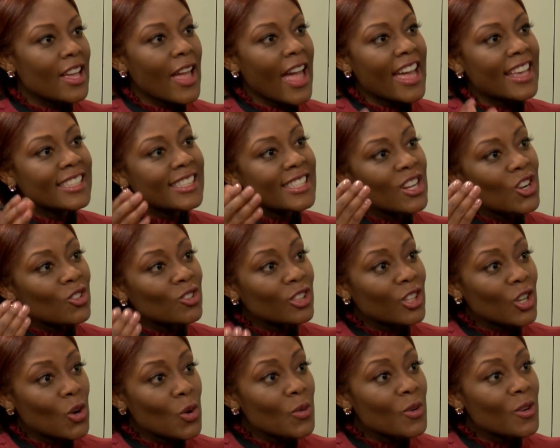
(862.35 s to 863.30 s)
as they're
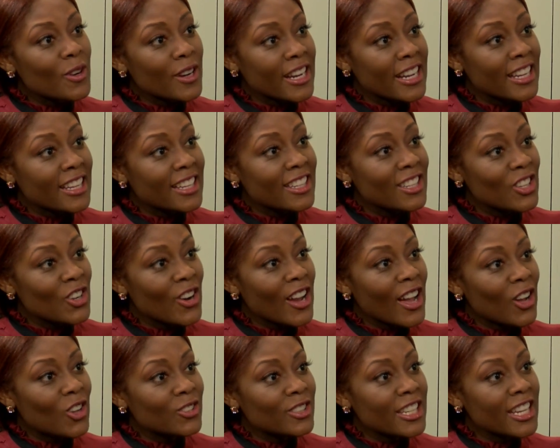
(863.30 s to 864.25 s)
lowering your
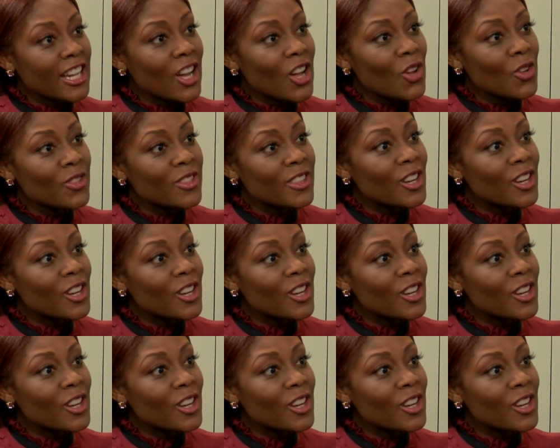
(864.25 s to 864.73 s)
LDL,